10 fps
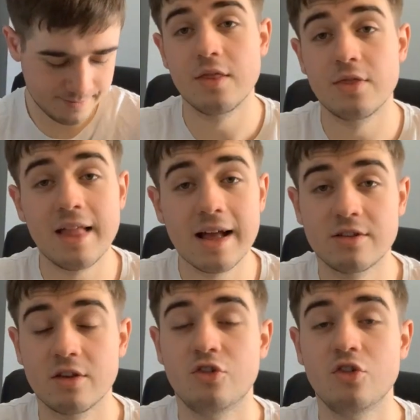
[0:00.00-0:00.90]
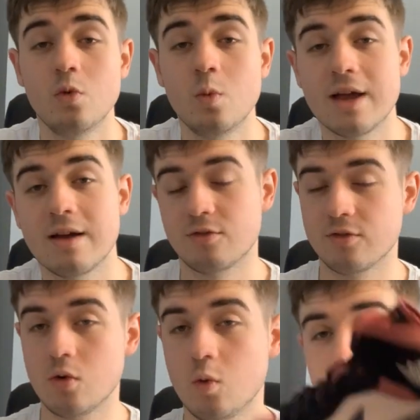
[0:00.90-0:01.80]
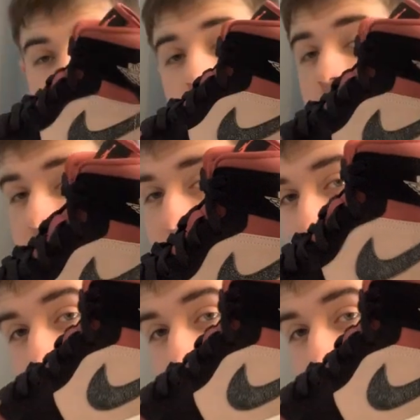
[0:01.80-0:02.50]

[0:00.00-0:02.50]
The next shoe we have sold finally